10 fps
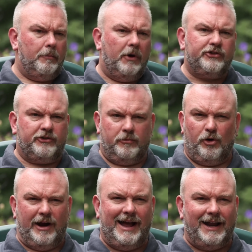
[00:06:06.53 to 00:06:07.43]
most of them
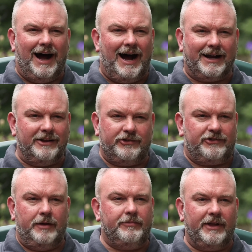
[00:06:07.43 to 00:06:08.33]
are ad hoc. It's the
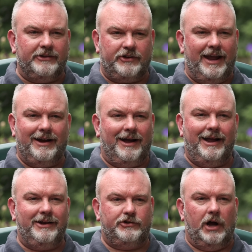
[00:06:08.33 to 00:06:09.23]
same thing. It's an
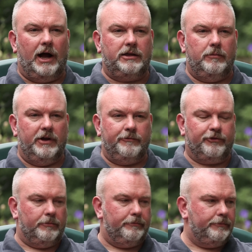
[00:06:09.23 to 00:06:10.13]
NIH document
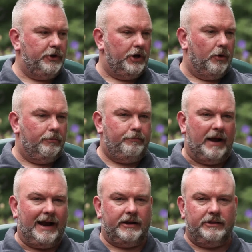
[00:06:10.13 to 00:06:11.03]
from,
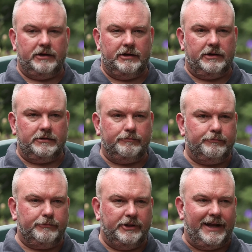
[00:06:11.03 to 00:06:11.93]
back in the
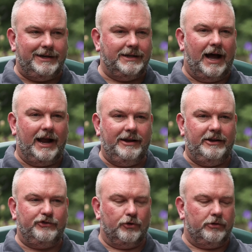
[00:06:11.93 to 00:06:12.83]
late
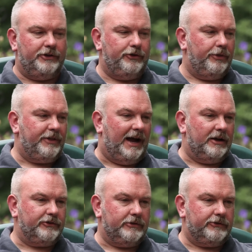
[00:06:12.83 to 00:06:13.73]
90s, early
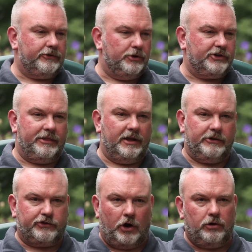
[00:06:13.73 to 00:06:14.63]
2000s, which I
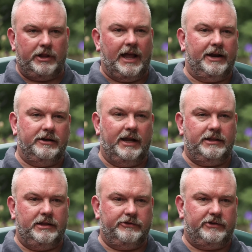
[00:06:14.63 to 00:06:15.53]
think is totally out of
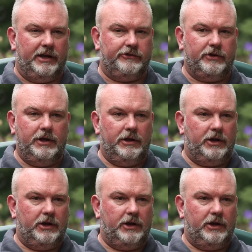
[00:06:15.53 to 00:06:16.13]
date these days.